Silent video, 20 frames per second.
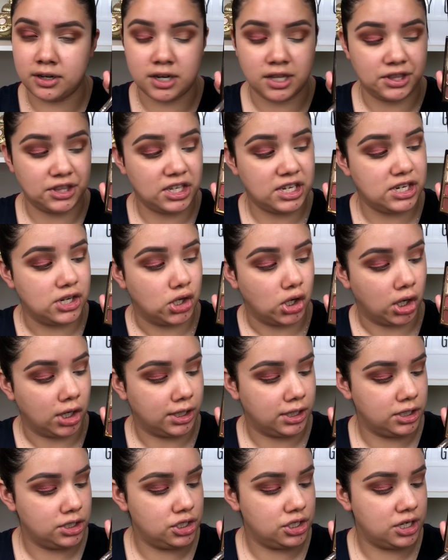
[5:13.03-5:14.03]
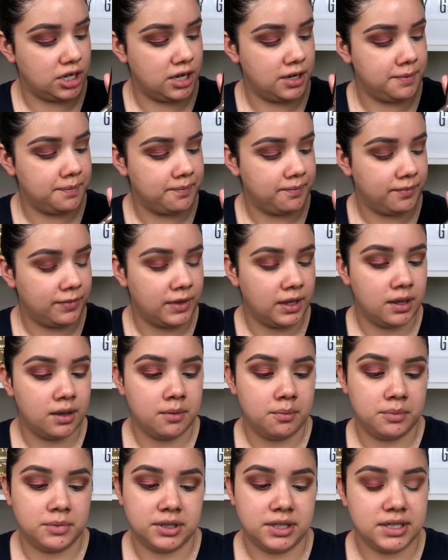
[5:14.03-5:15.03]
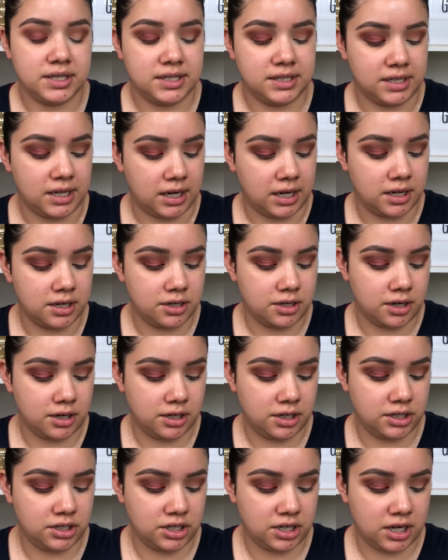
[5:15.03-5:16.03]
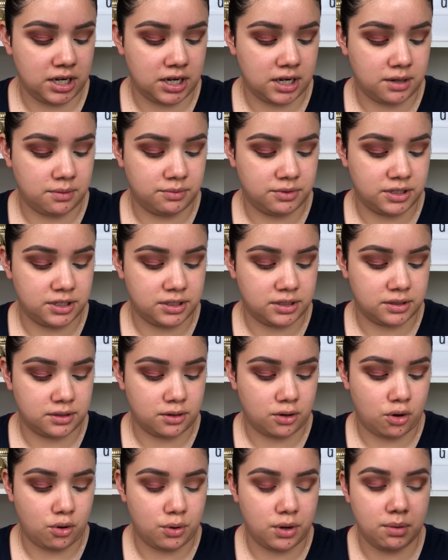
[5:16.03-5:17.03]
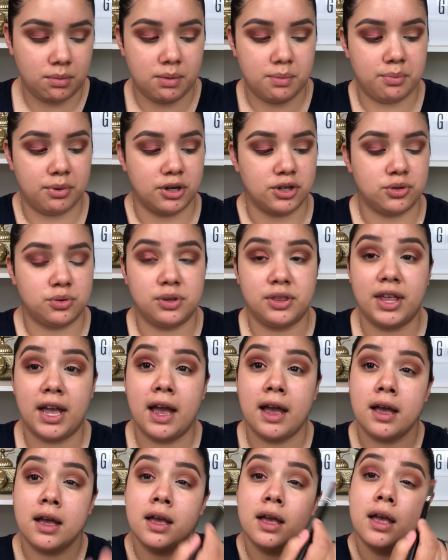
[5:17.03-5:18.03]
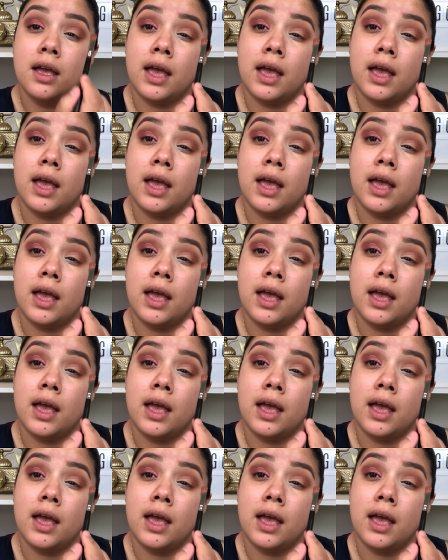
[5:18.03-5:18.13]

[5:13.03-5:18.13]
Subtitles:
Not the darkest shade, the second darkest shade. And I'm just coating my brush with that.